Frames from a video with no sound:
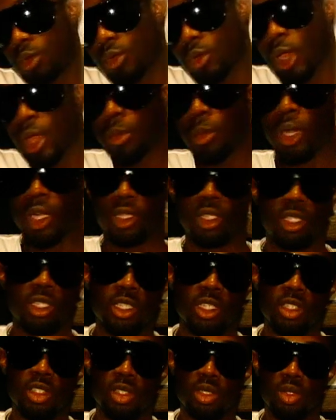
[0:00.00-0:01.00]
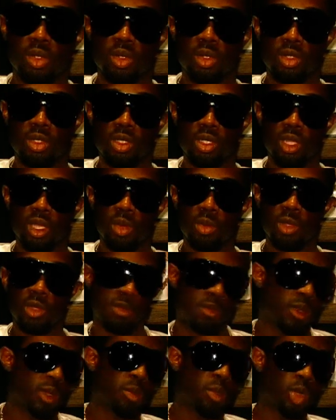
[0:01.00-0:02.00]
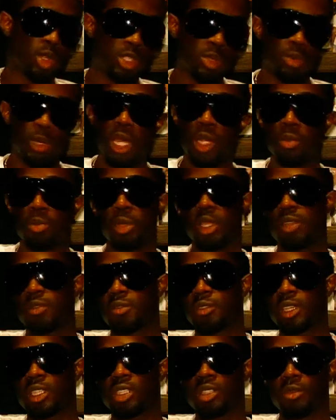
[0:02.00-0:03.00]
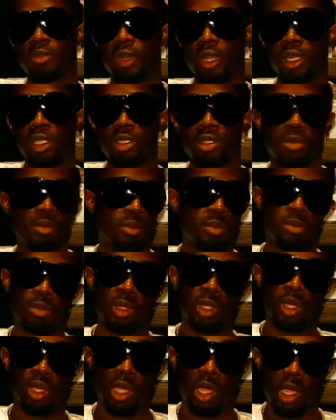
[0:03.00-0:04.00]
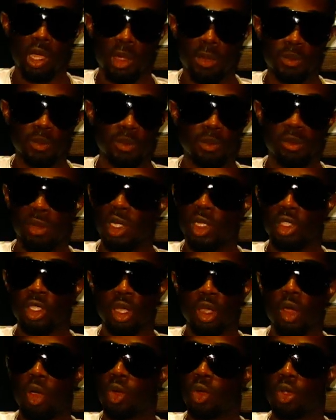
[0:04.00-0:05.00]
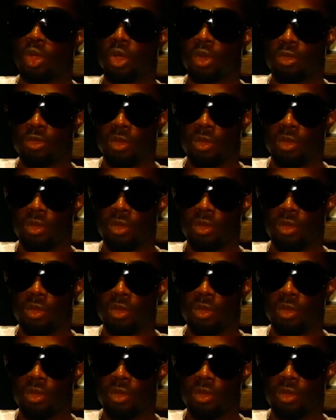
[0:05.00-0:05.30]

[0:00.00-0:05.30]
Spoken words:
right back to East Coast, you know what I mean? For the most part, big festivals, major outdoor